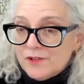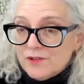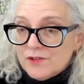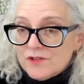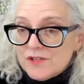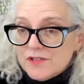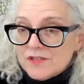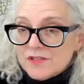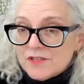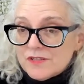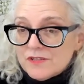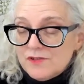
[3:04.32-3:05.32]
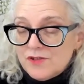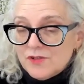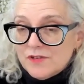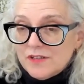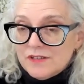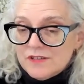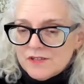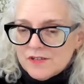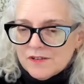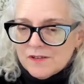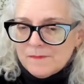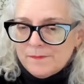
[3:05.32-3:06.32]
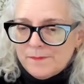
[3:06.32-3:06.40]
artists during this time.